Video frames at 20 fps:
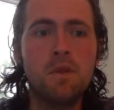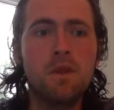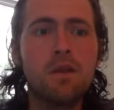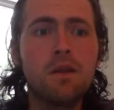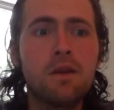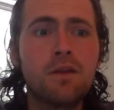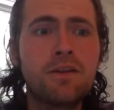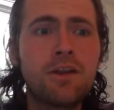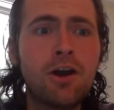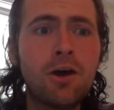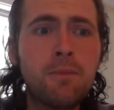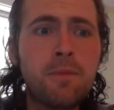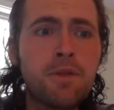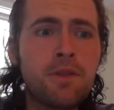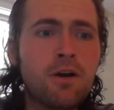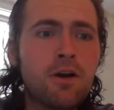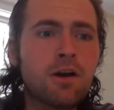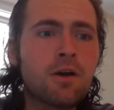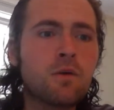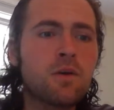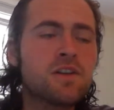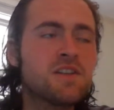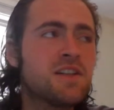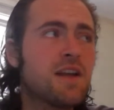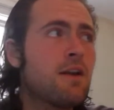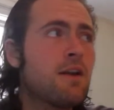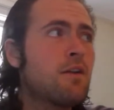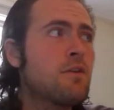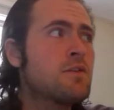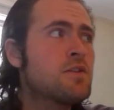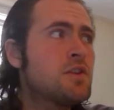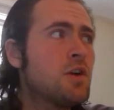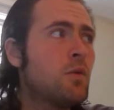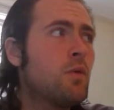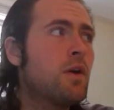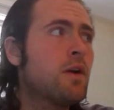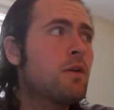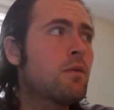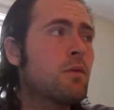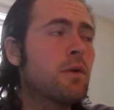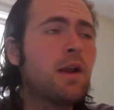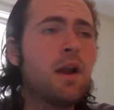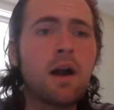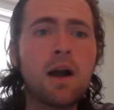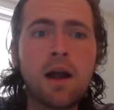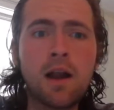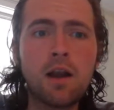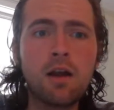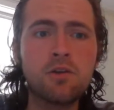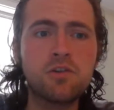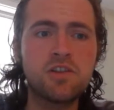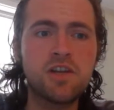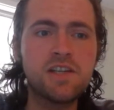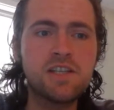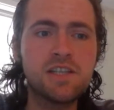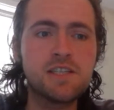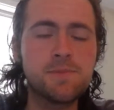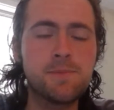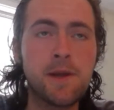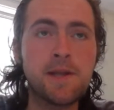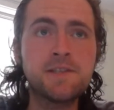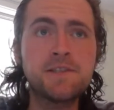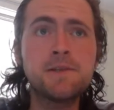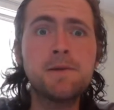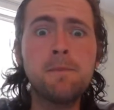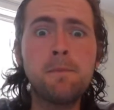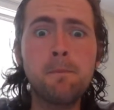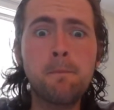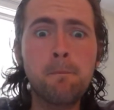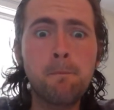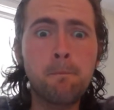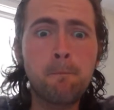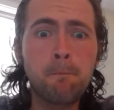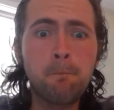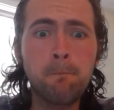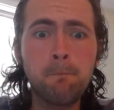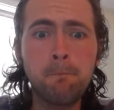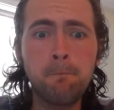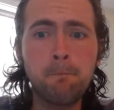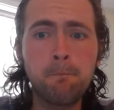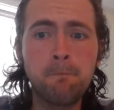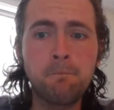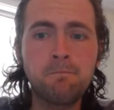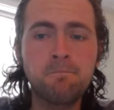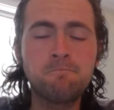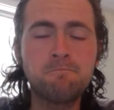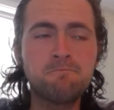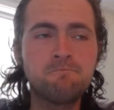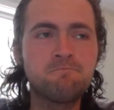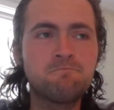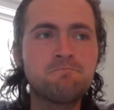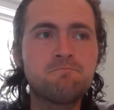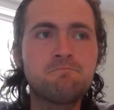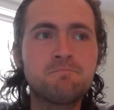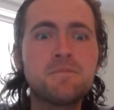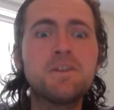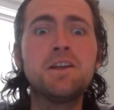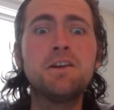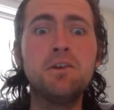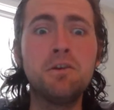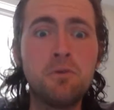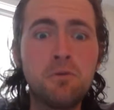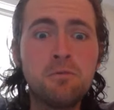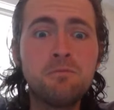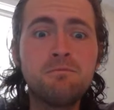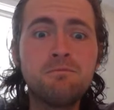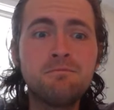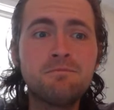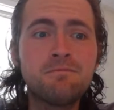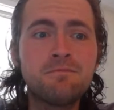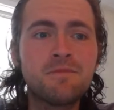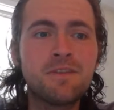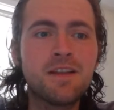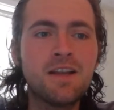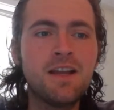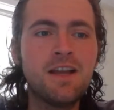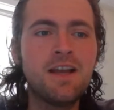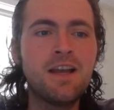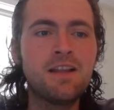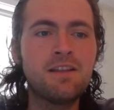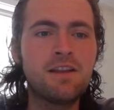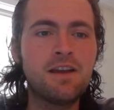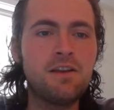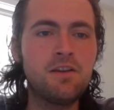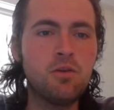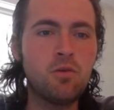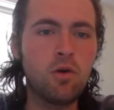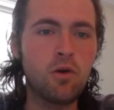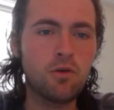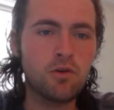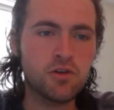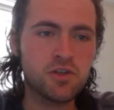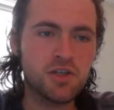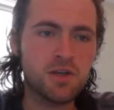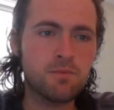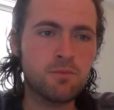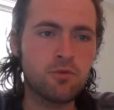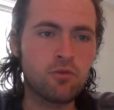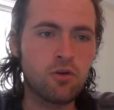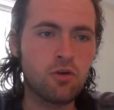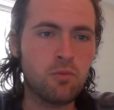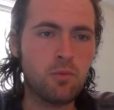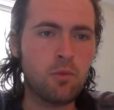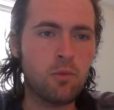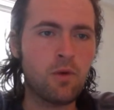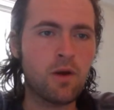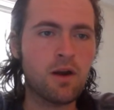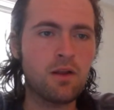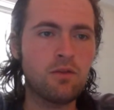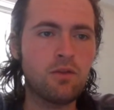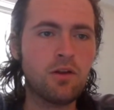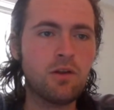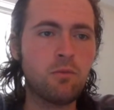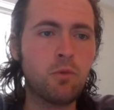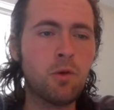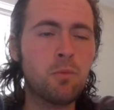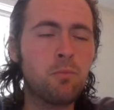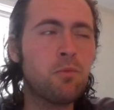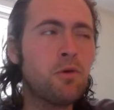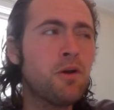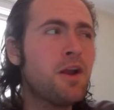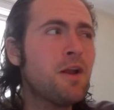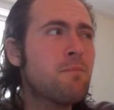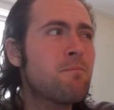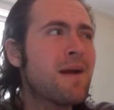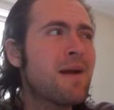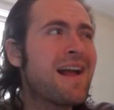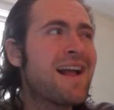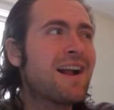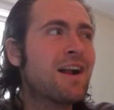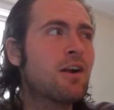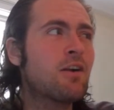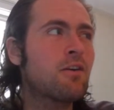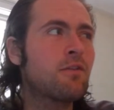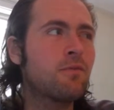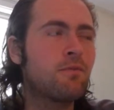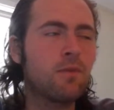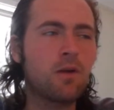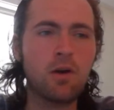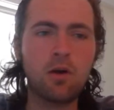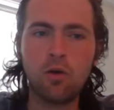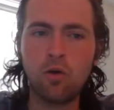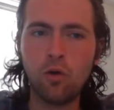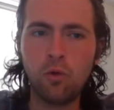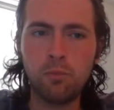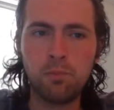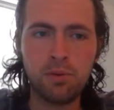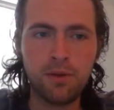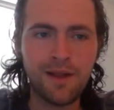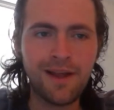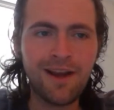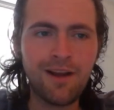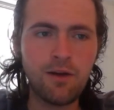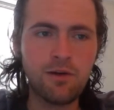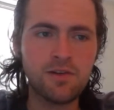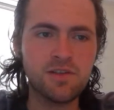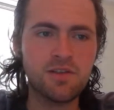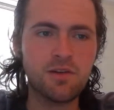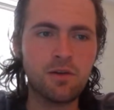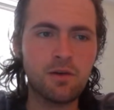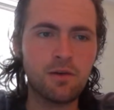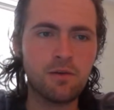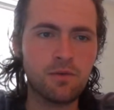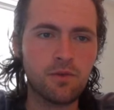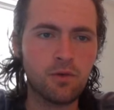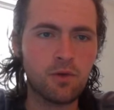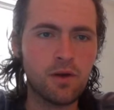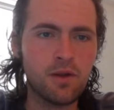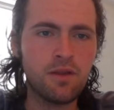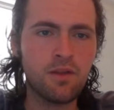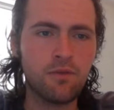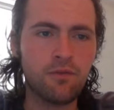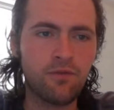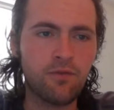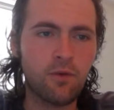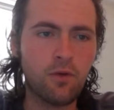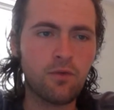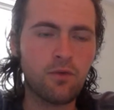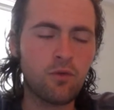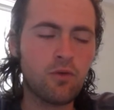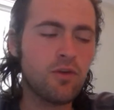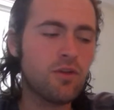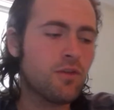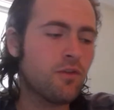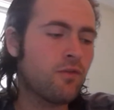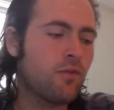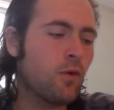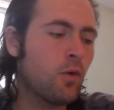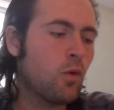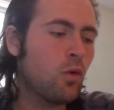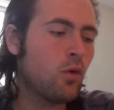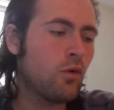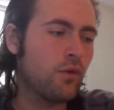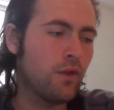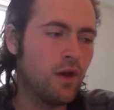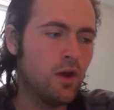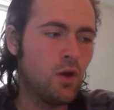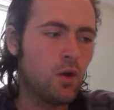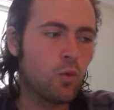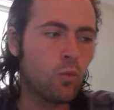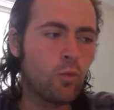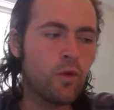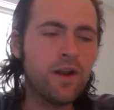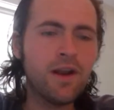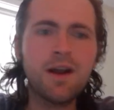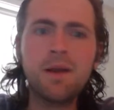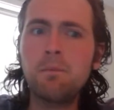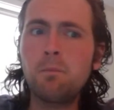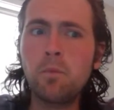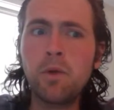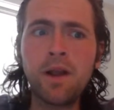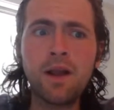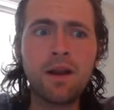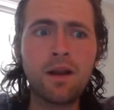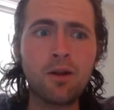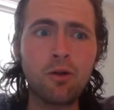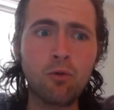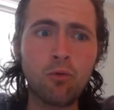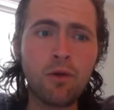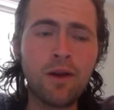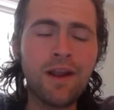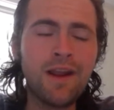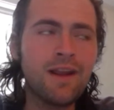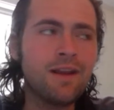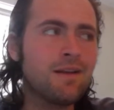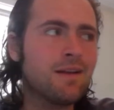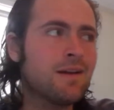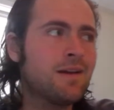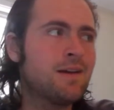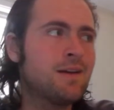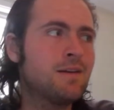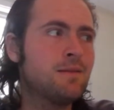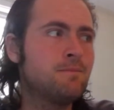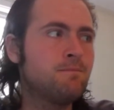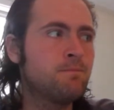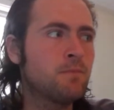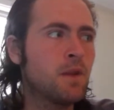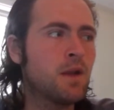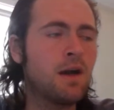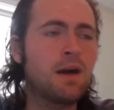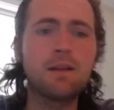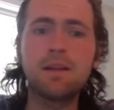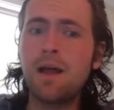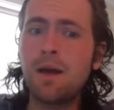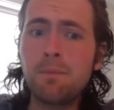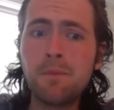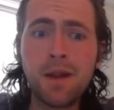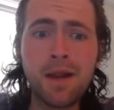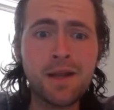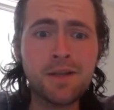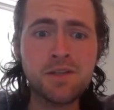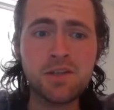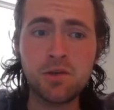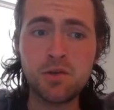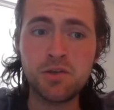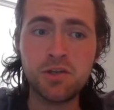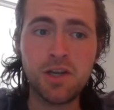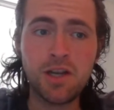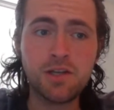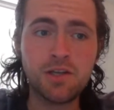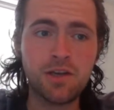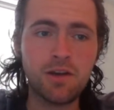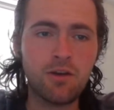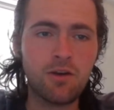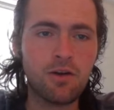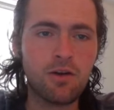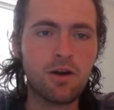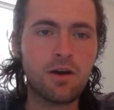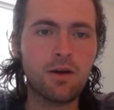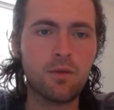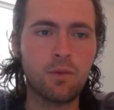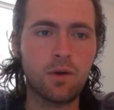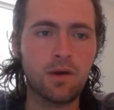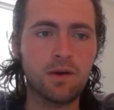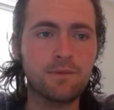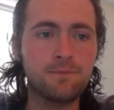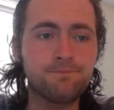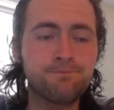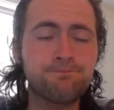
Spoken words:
You're telling me the Ottawa Senators don't want to rehire Jason Spezza? They do. That new ownership group will want to look. We're bringing back our old players. They're in the fold. We got a great alumni association here in Ottawa.